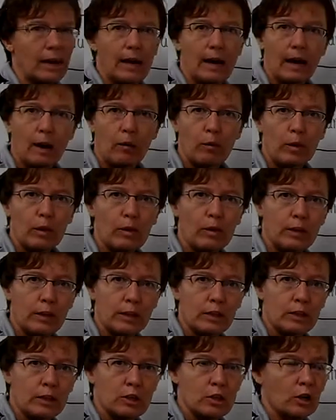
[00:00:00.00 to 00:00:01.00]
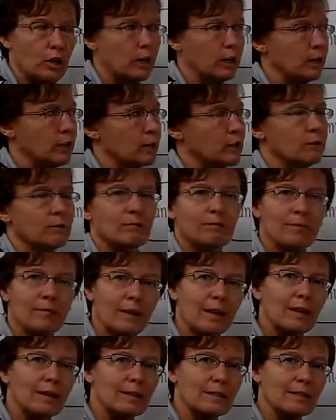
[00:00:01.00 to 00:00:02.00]
and how we look at the charge.
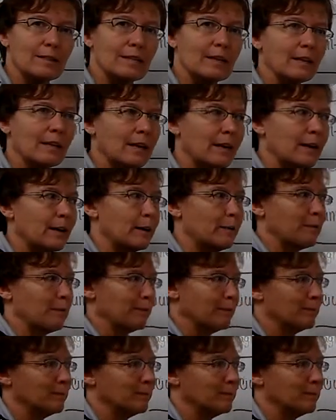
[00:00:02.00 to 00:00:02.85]
See you later.